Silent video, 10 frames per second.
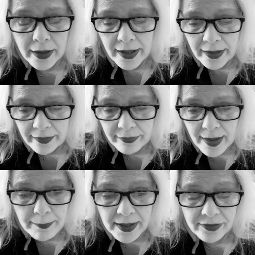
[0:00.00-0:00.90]
and that
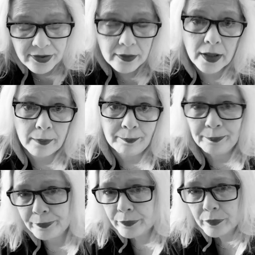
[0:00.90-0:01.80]
makes
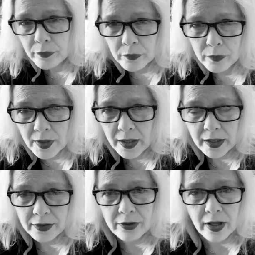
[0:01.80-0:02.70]
the
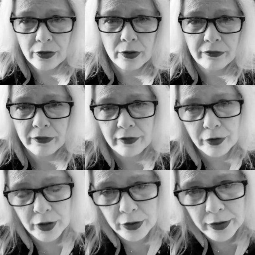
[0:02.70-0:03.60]
getting together of it
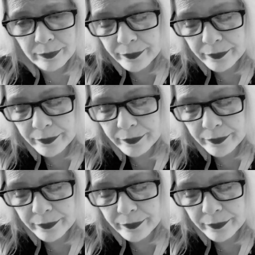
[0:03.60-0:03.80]
very good.